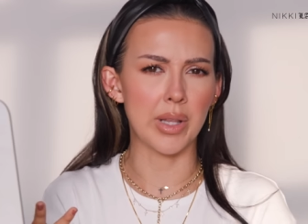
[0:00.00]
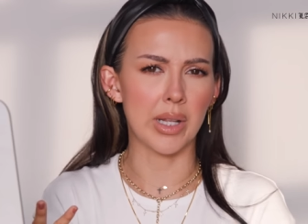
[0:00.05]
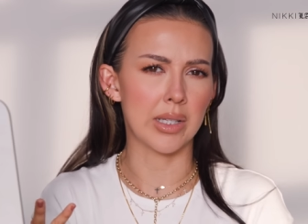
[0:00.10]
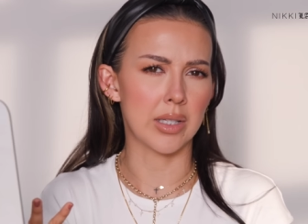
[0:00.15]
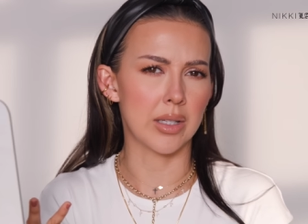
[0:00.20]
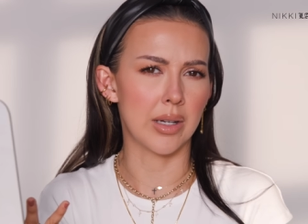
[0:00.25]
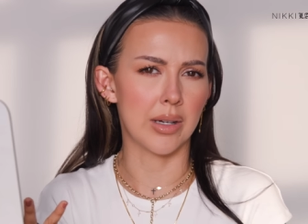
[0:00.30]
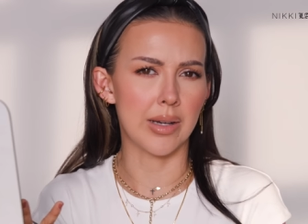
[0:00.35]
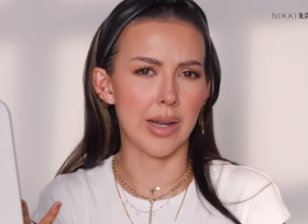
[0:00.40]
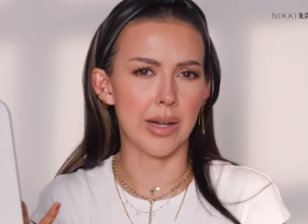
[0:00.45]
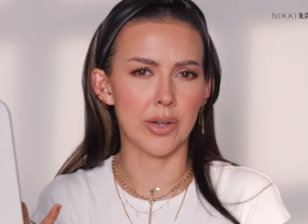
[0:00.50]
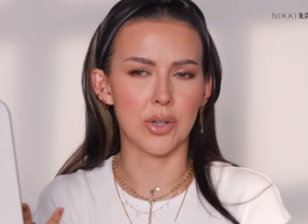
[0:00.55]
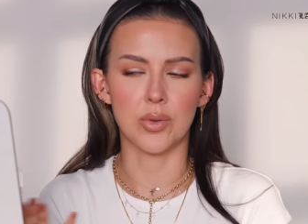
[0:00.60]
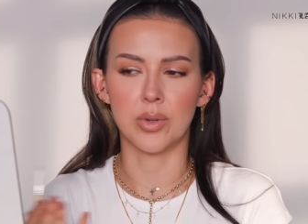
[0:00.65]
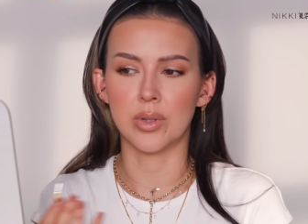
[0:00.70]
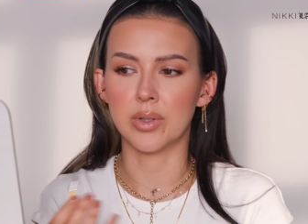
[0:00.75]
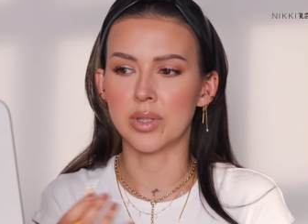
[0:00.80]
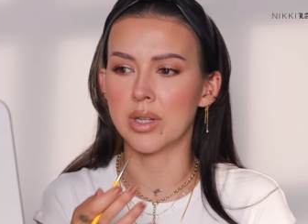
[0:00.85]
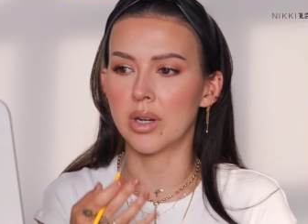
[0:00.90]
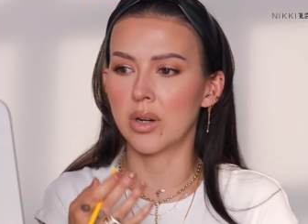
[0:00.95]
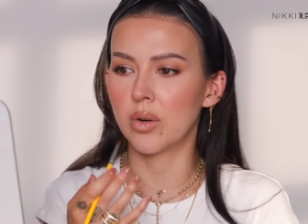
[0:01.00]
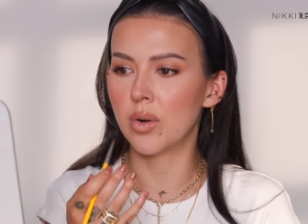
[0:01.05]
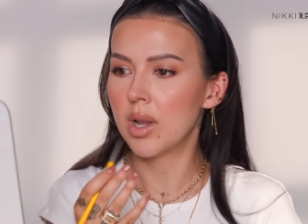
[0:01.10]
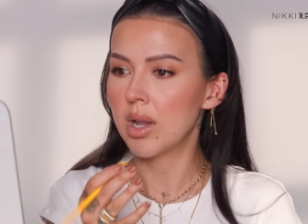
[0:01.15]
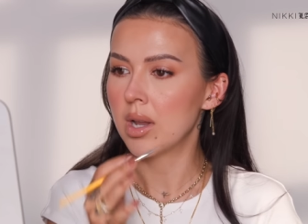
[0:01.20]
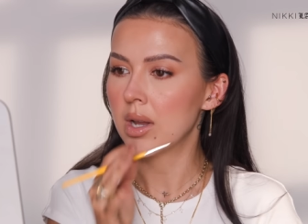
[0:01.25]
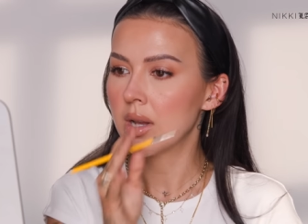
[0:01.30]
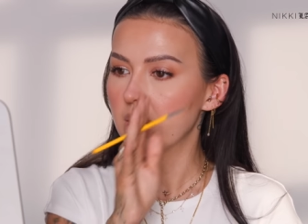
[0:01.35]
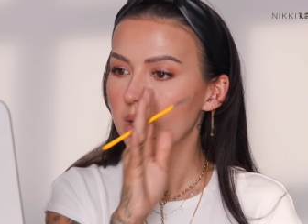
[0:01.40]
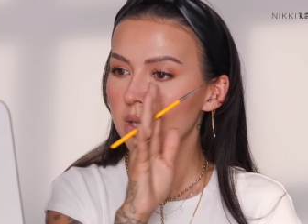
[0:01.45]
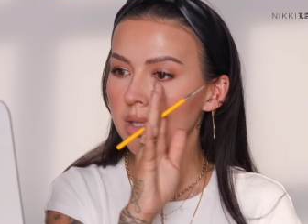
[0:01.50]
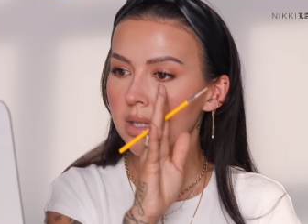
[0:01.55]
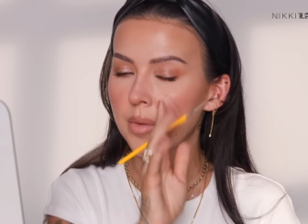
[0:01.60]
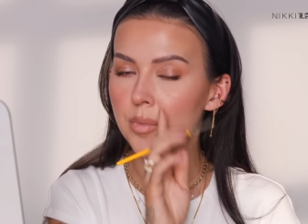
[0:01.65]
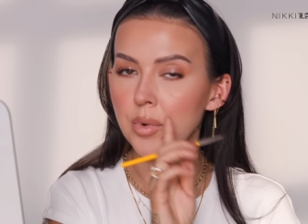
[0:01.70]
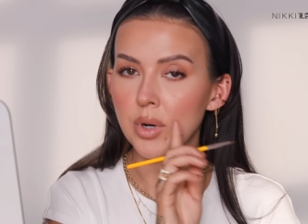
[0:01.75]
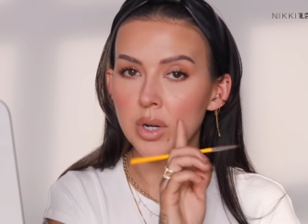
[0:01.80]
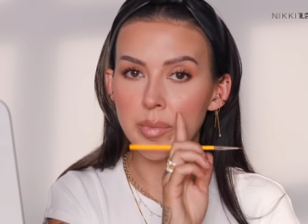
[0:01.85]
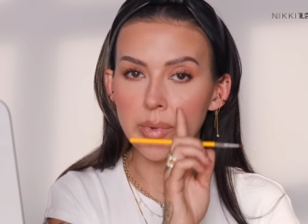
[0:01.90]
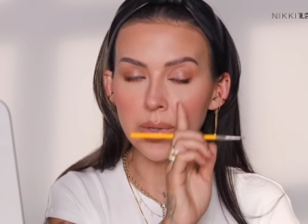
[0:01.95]
That's not natural. So
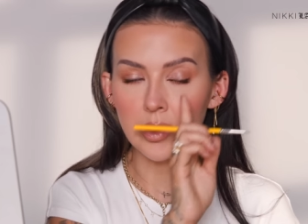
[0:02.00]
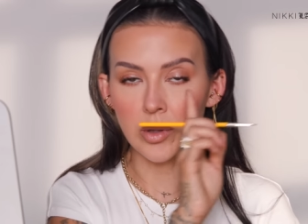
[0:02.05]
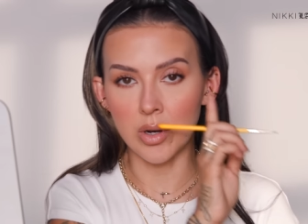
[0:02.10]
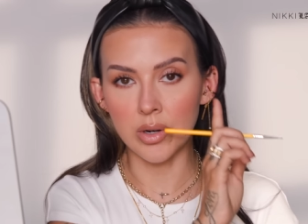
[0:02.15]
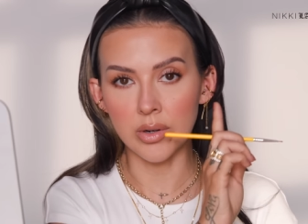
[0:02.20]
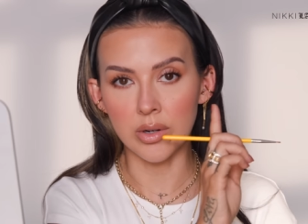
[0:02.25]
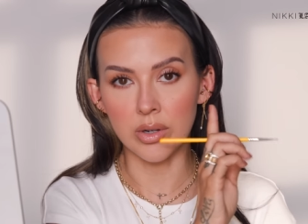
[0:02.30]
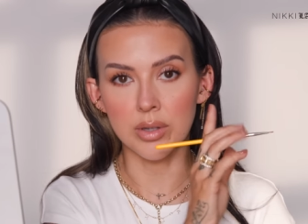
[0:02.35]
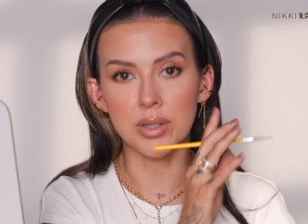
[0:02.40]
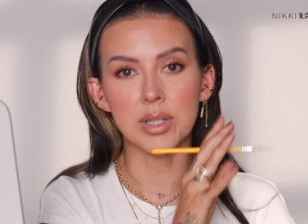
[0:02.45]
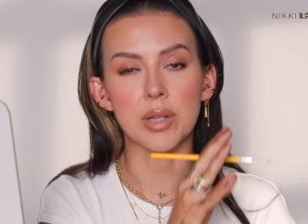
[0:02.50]
some are gonna be longer,